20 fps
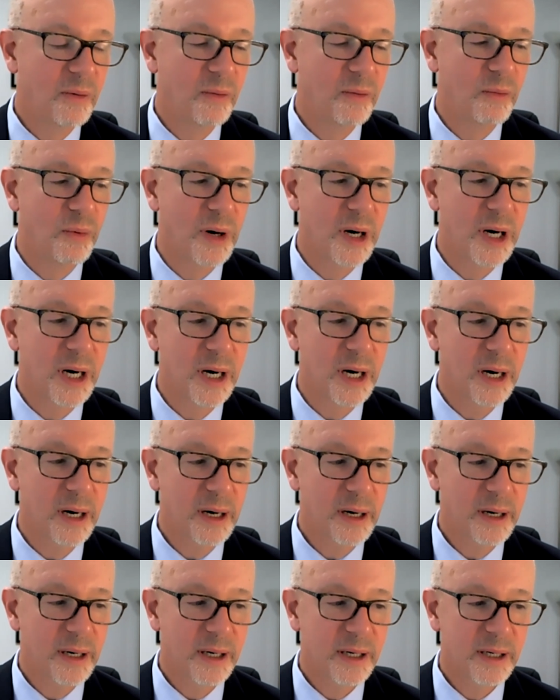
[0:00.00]

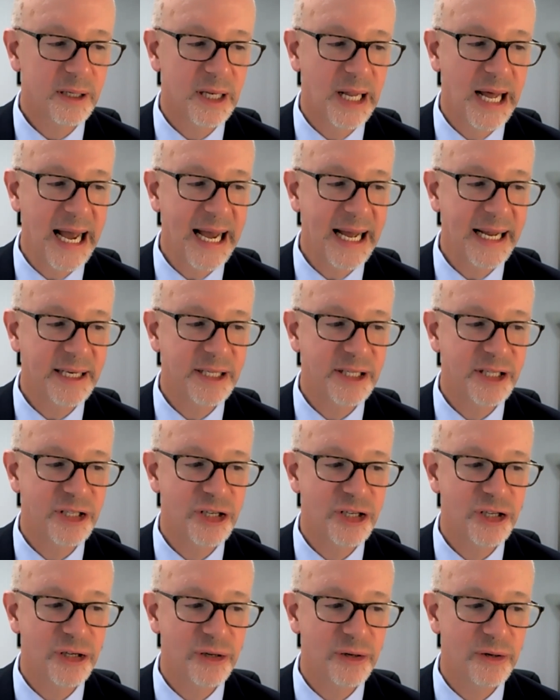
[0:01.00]
We're glad
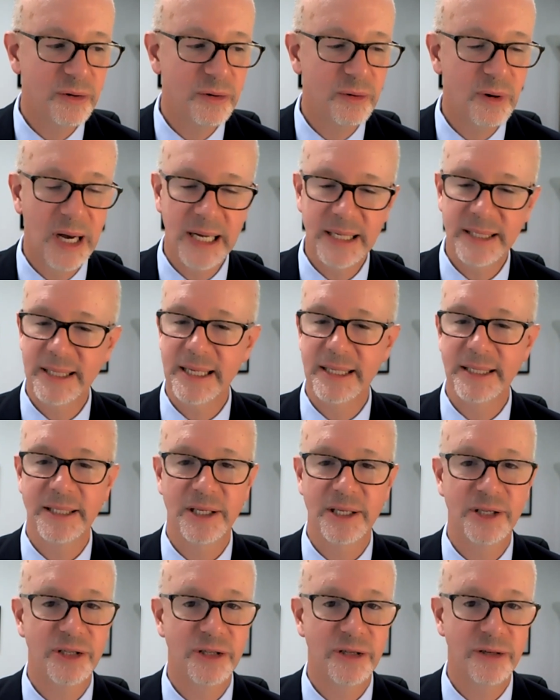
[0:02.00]
to assist
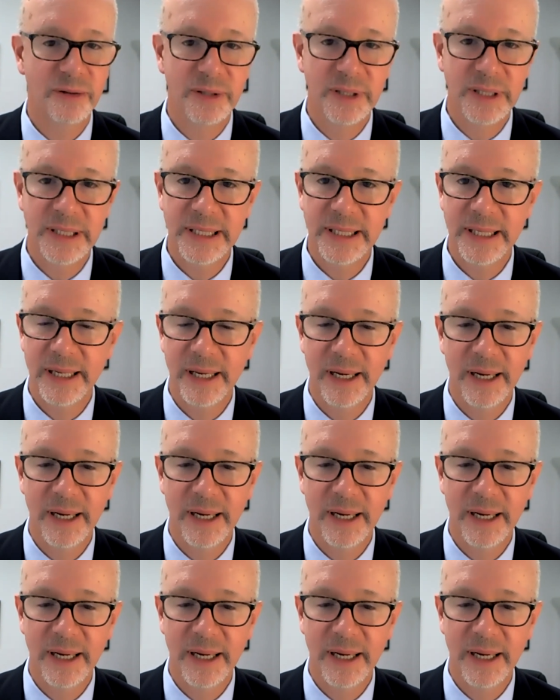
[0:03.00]
a student.